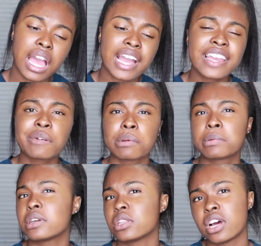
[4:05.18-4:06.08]
I can't
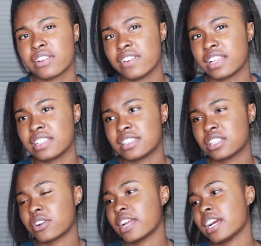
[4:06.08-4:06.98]
remember a lot of 9th and 10th grade.